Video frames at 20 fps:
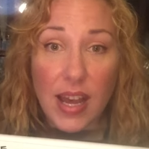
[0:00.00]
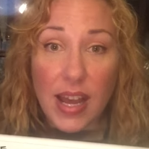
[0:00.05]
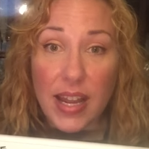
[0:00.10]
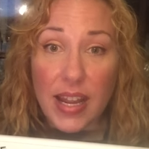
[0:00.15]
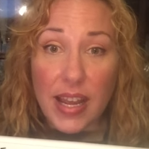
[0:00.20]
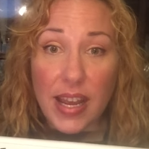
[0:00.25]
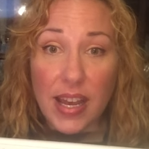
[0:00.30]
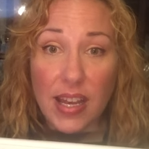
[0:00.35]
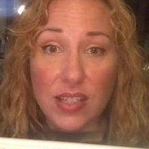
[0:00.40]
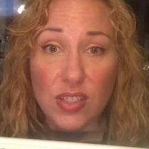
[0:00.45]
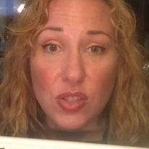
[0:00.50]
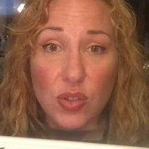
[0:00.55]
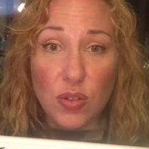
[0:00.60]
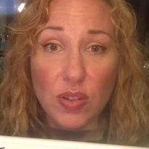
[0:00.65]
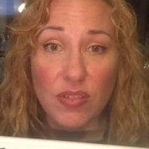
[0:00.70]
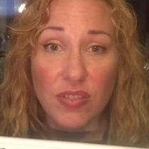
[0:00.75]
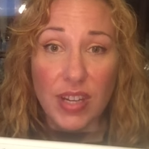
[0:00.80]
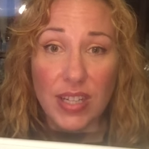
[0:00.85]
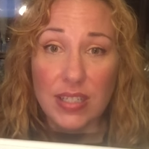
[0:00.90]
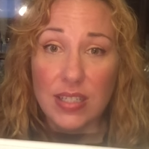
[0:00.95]
I had
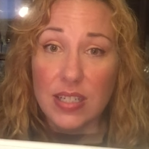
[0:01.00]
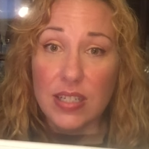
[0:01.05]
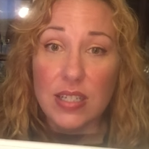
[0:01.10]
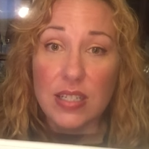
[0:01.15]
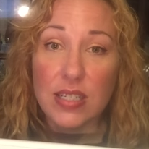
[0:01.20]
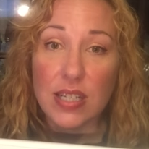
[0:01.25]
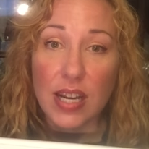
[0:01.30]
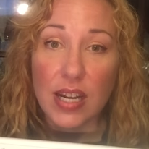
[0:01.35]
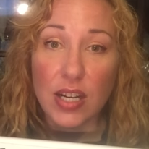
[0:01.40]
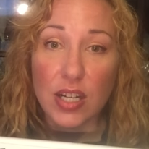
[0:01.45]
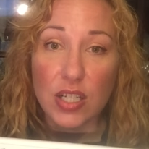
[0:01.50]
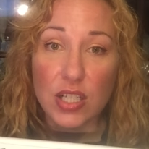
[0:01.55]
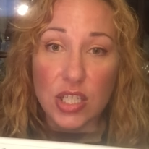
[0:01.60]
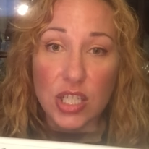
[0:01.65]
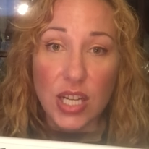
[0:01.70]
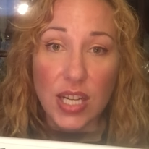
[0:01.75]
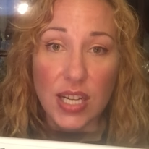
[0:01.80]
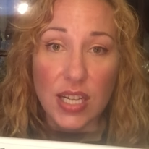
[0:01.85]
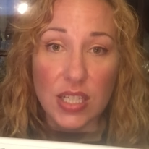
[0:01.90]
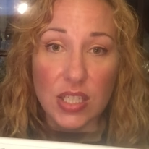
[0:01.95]
to affect a desire to
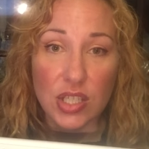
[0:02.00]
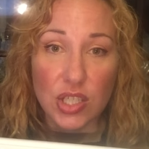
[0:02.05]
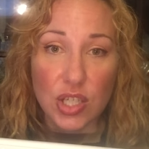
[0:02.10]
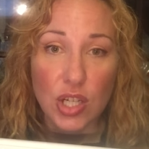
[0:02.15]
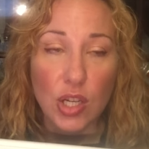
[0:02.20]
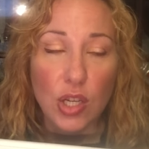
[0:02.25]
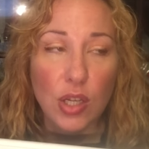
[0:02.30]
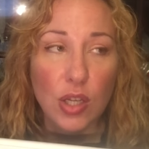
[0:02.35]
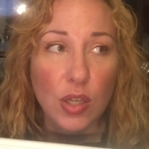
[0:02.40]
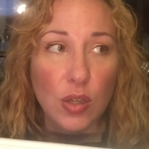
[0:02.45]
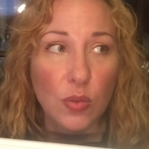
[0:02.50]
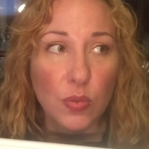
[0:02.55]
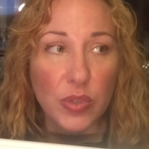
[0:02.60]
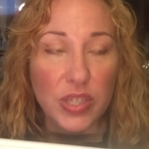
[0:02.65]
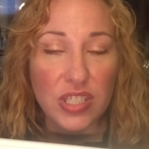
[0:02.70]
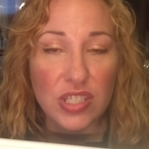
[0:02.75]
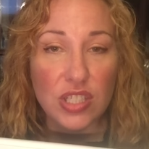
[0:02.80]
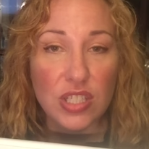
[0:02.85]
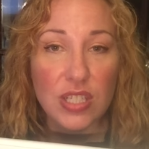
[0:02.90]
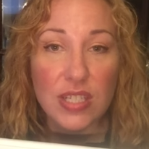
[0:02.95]
change,
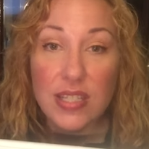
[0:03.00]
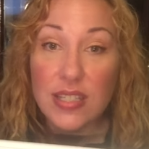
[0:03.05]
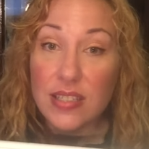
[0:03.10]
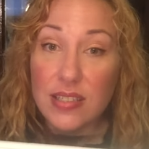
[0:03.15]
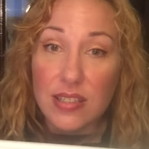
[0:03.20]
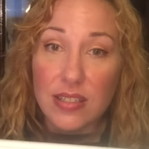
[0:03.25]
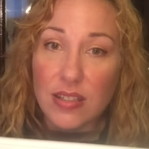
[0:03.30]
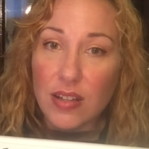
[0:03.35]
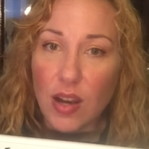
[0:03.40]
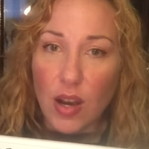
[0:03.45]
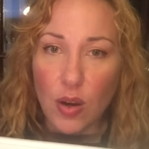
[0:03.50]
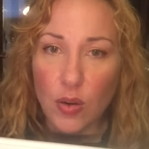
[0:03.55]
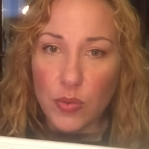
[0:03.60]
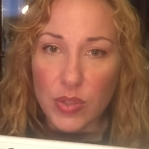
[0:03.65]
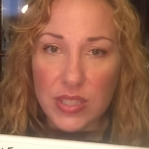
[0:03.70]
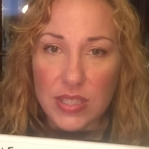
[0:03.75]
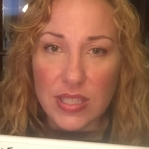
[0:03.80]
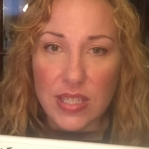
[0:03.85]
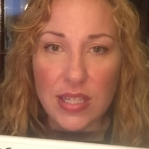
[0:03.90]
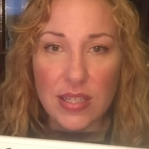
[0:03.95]
which isn't
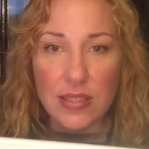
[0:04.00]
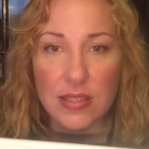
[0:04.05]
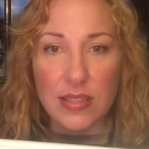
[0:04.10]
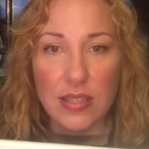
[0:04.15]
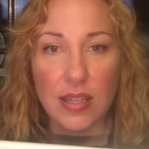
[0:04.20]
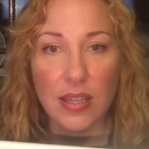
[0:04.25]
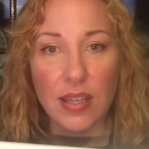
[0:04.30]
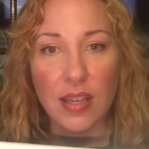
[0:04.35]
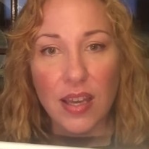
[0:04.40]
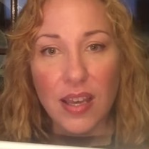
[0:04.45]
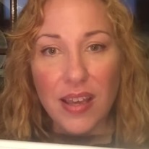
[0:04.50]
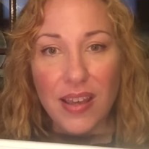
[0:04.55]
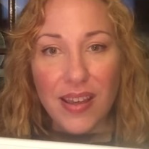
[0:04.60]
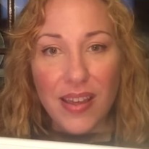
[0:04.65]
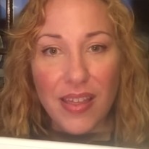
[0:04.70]
always easy.